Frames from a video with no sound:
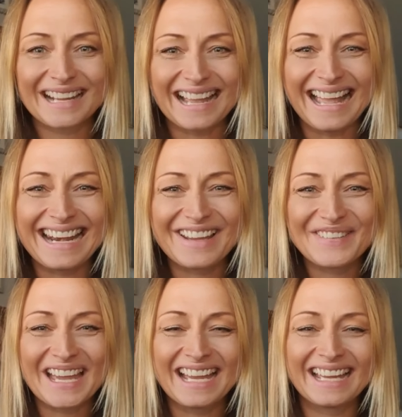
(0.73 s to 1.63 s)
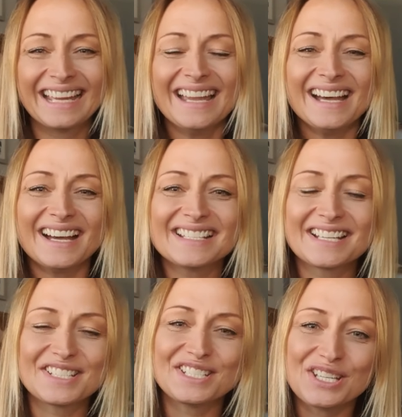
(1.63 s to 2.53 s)
Hello there. I
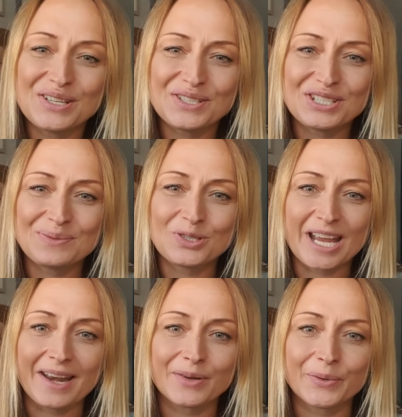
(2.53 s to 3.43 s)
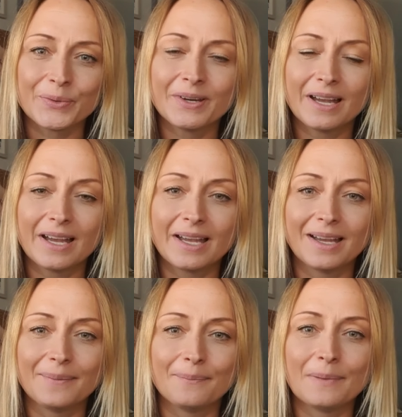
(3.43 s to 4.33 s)
started a YouTube channel
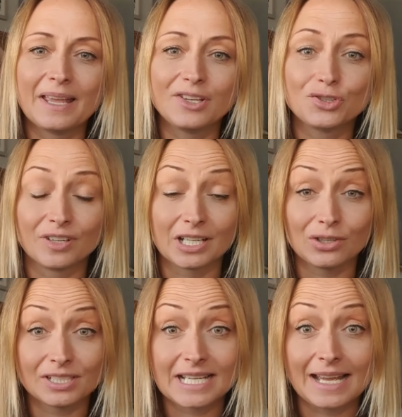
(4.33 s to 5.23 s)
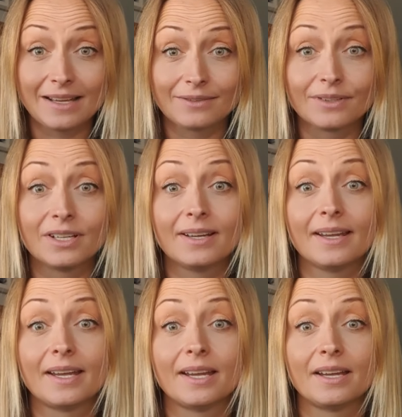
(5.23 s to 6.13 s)
during lockdown
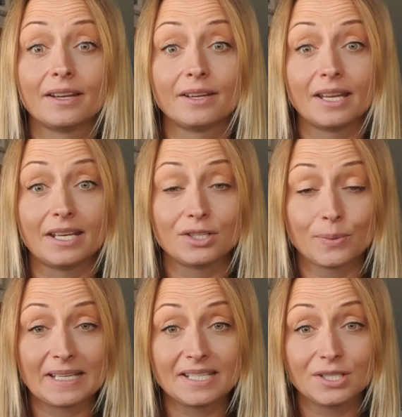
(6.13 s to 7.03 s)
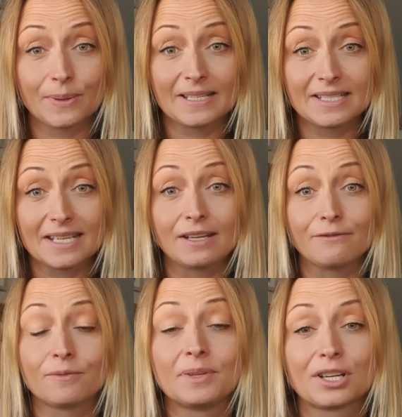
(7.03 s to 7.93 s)
in 2020
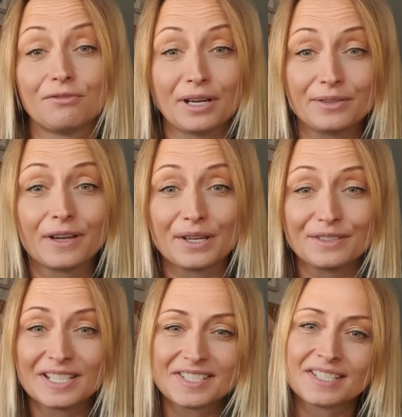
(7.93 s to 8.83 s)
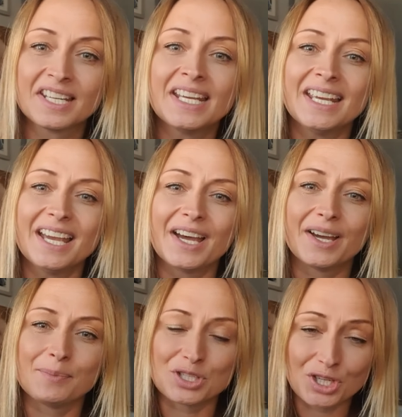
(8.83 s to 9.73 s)
from the coronavirus.
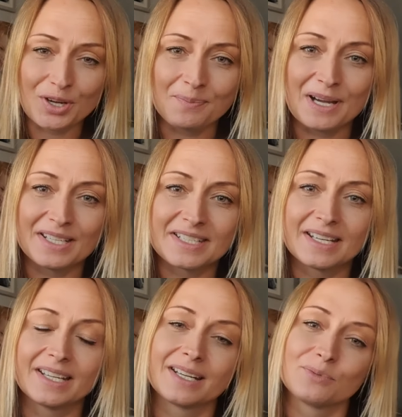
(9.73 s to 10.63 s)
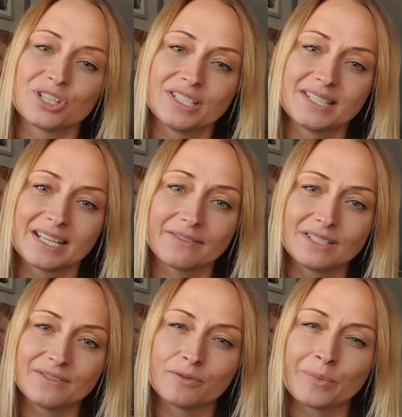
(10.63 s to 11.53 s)
I'm a childminder and I'm trying to think of
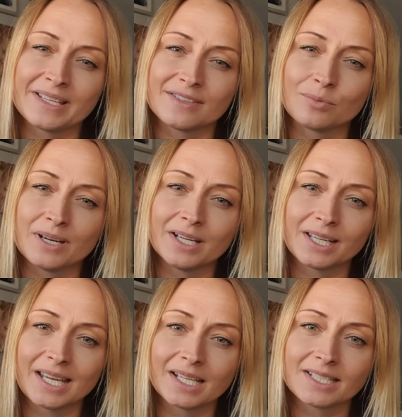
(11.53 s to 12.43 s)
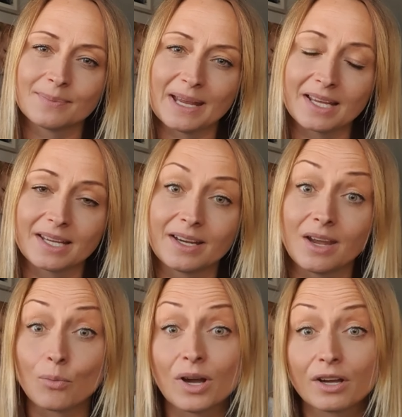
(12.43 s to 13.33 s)
different ways of working to make
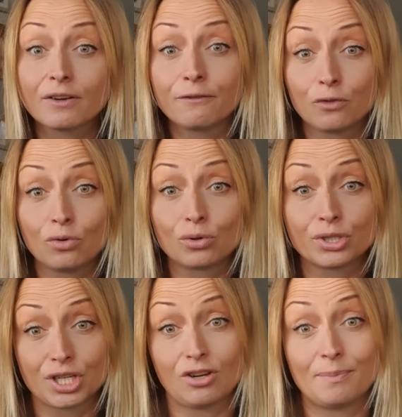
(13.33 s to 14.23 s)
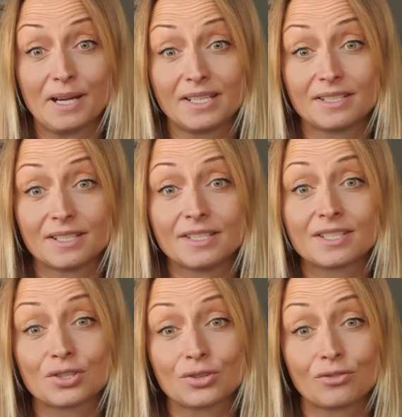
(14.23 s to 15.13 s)
it work for childminders
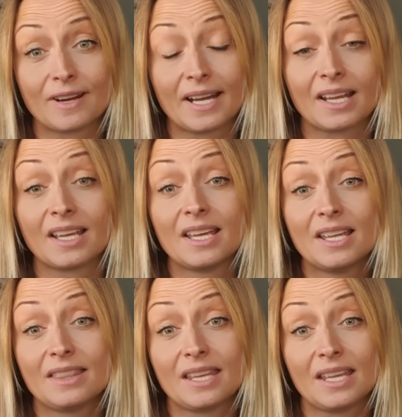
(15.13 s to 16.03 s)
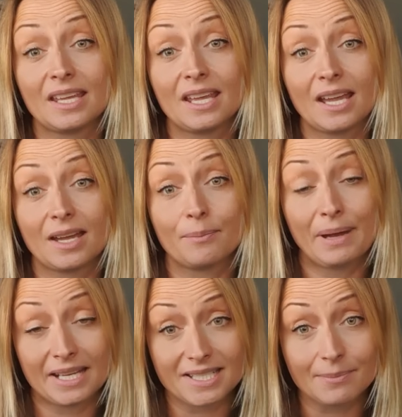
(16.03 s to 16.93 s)
during the
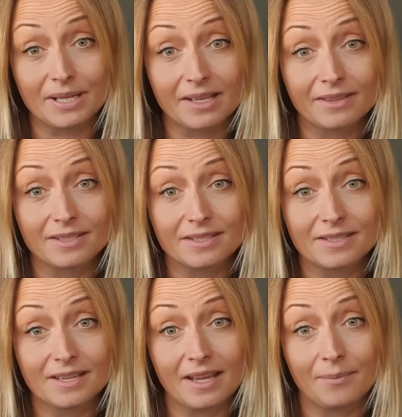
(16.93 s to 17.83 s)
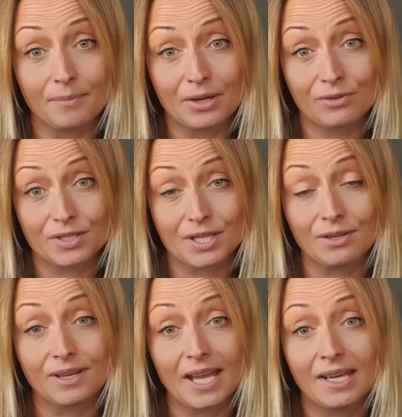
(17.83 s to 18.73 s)
pandemic that's across the
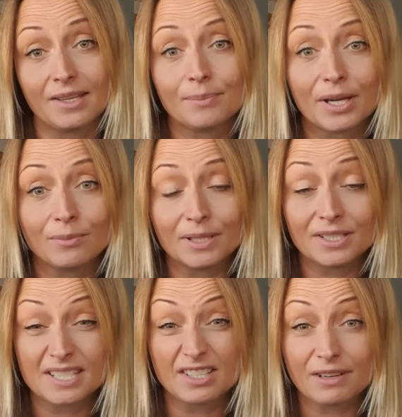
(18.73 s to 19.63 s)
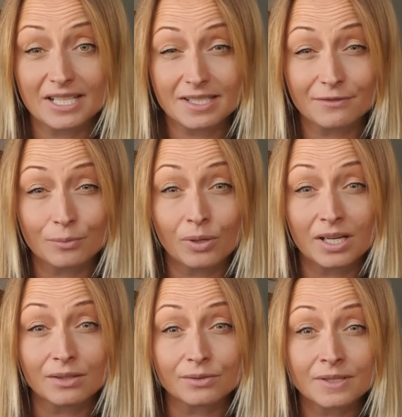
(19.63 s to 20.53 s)
UK at the moment and the rest of the
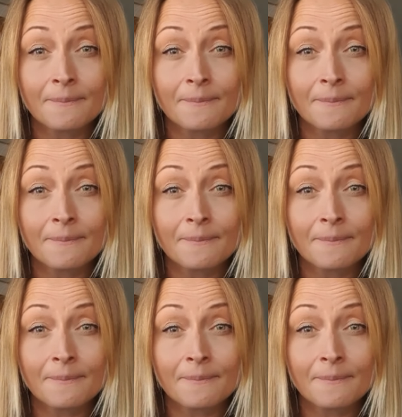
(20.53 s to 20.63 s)
world.